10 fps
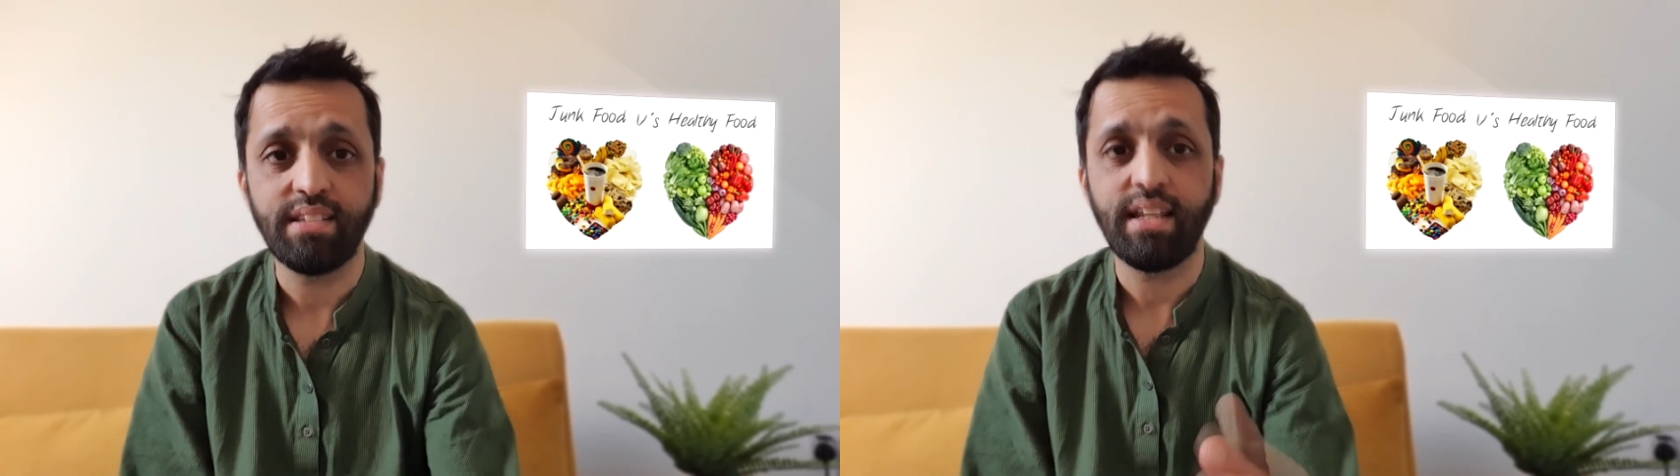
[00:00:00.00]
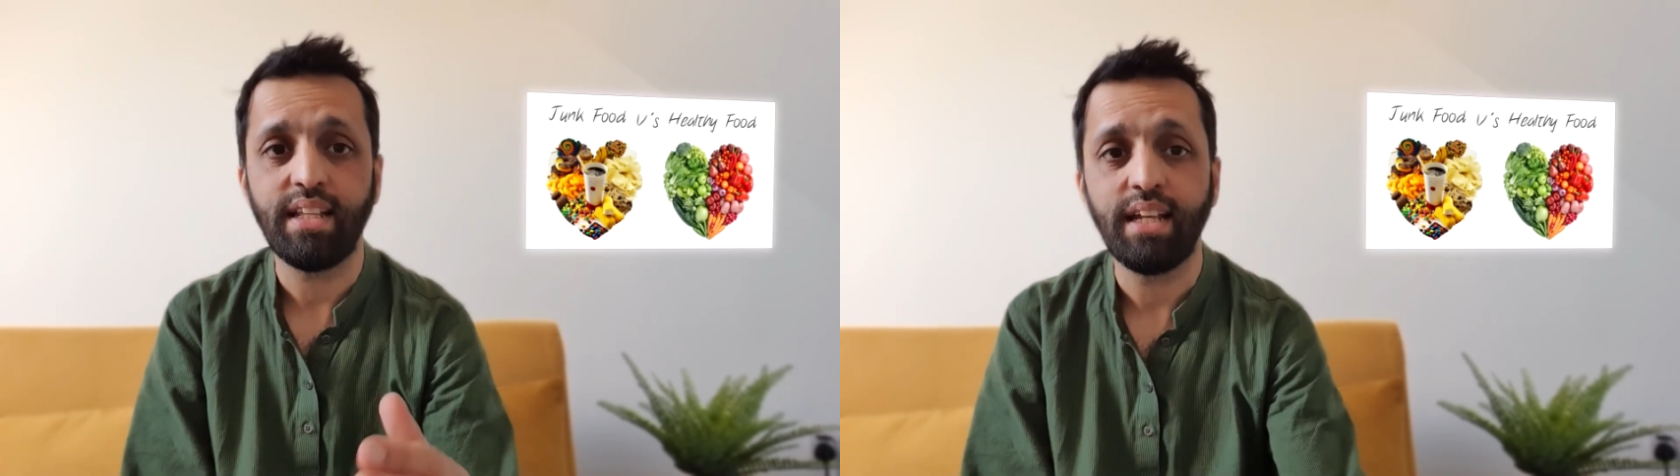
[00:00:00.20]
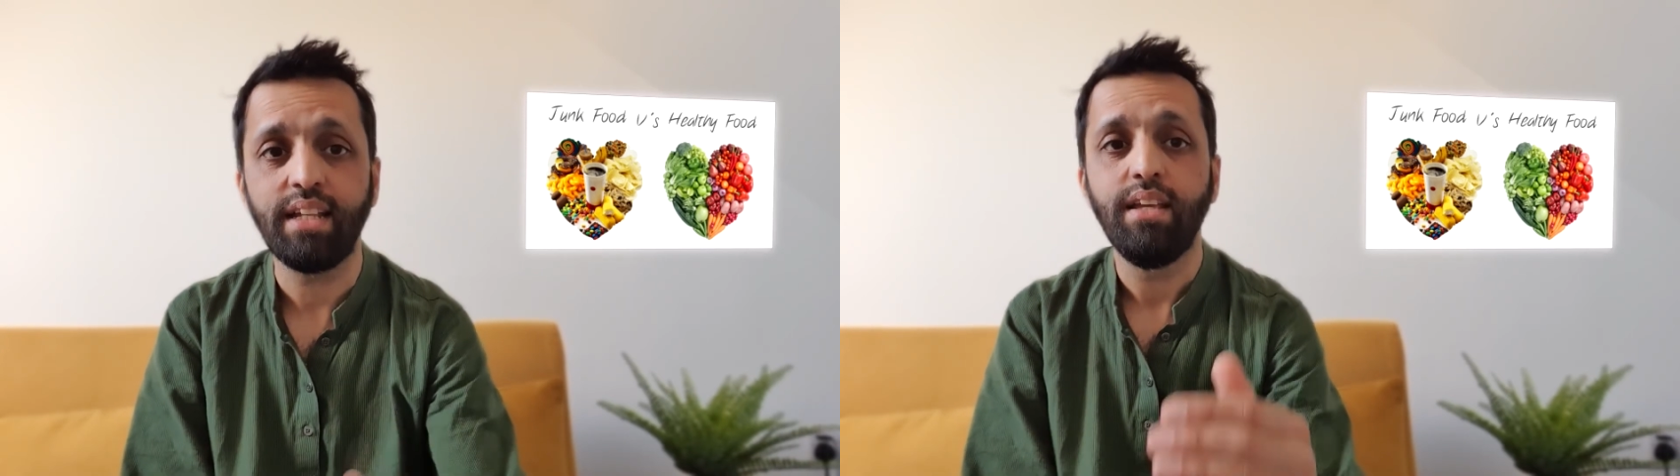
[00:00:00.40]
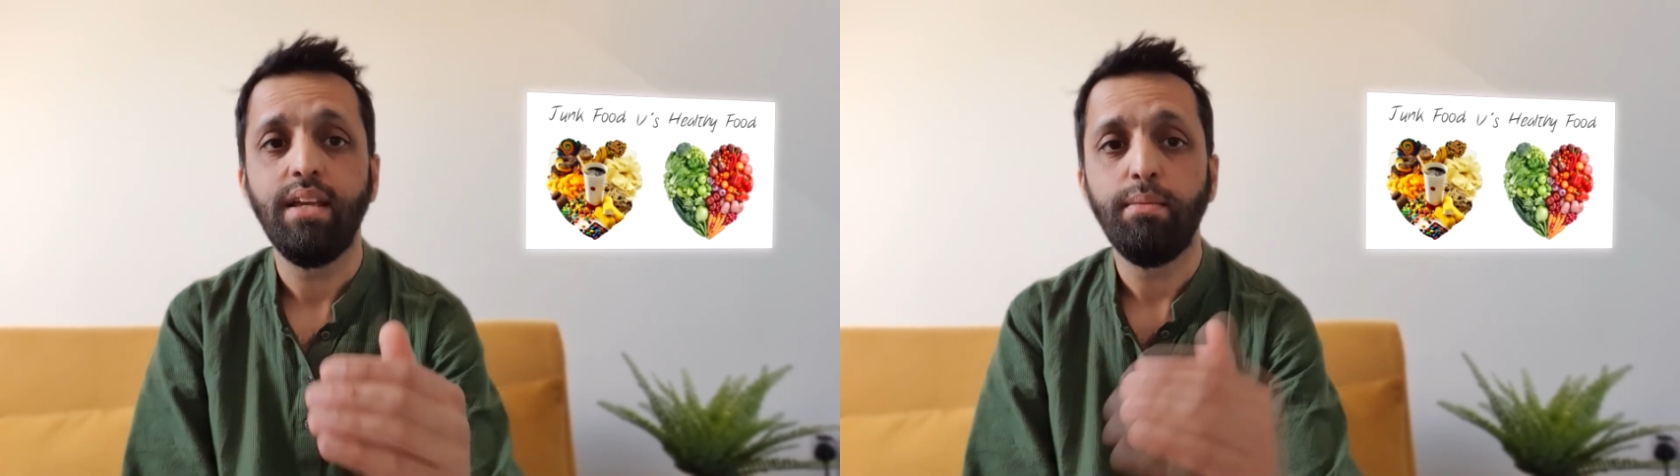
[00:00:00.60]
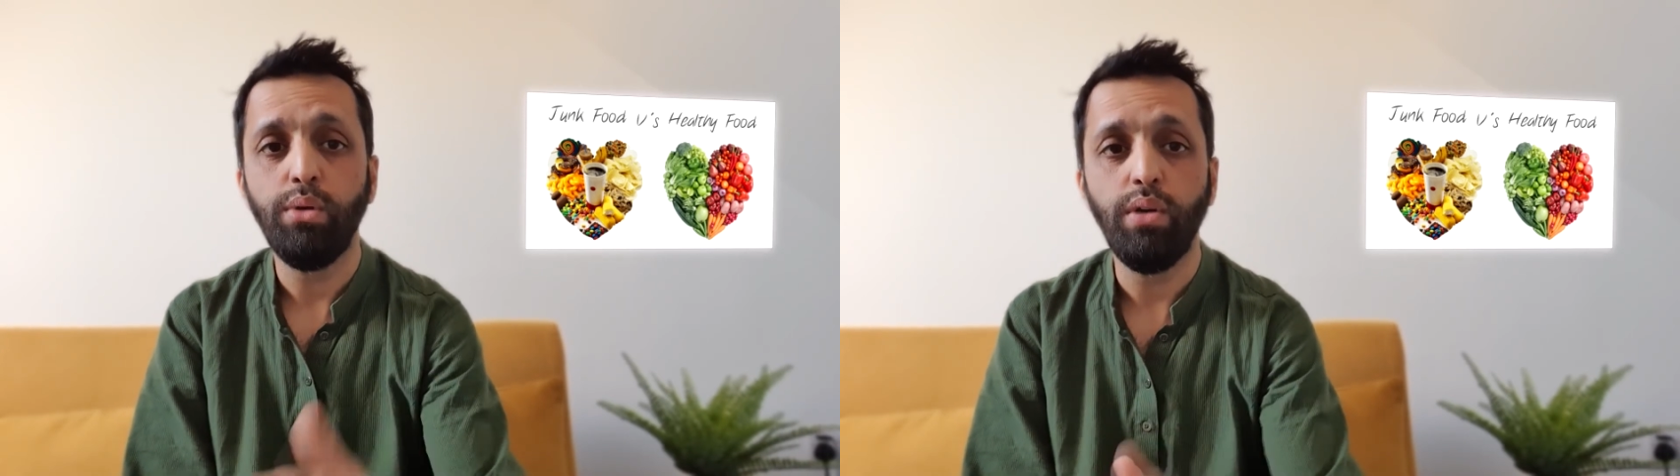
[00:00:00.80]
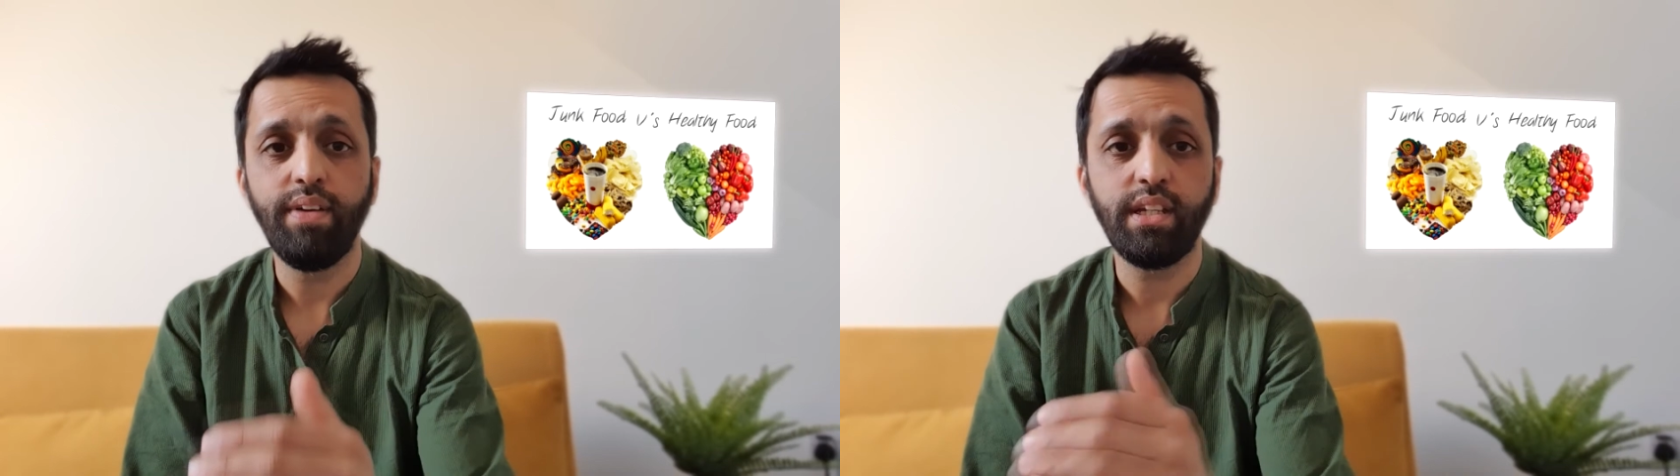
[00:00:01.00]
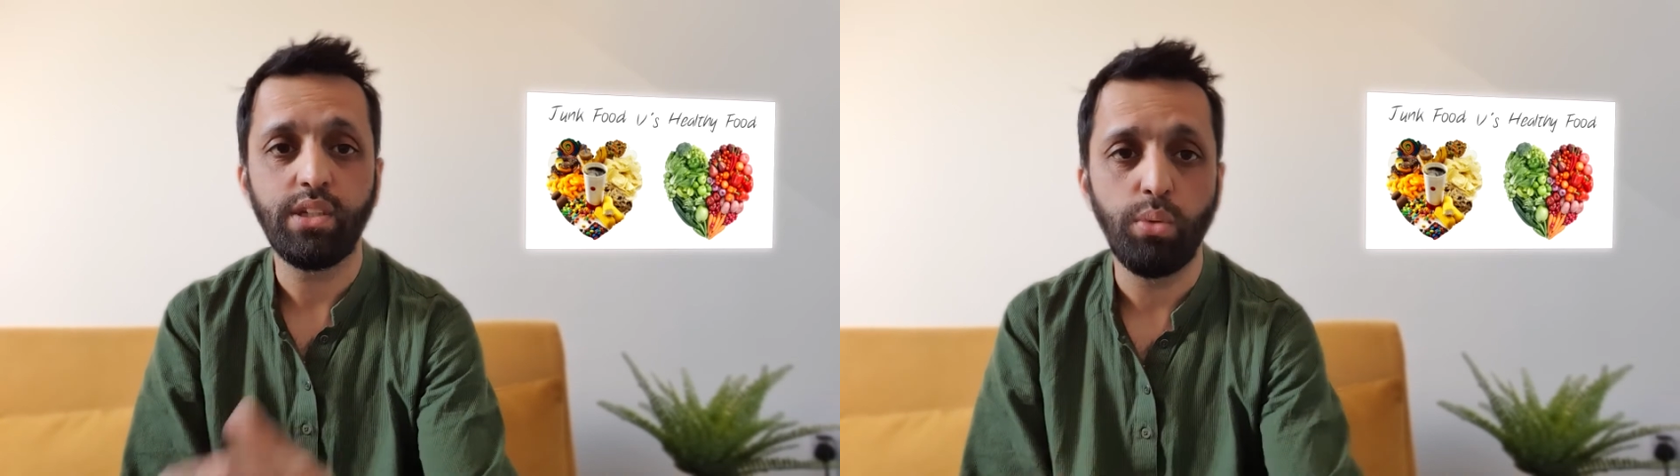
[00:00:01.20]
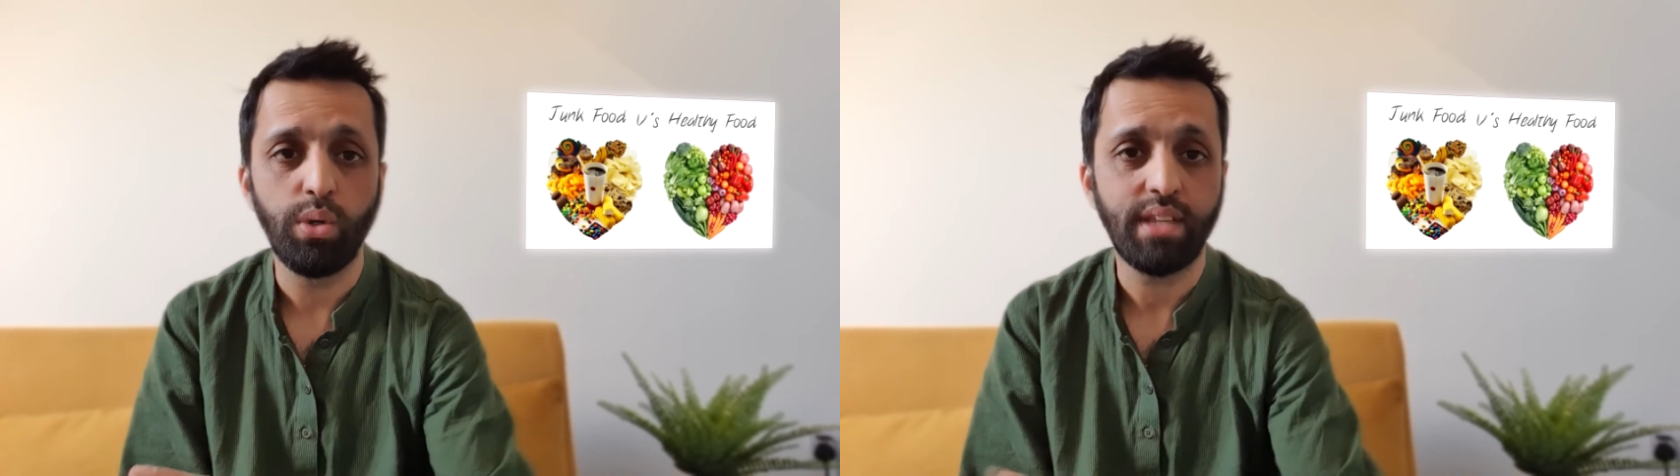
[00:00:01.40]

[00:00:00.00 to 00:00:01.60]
and then moving towards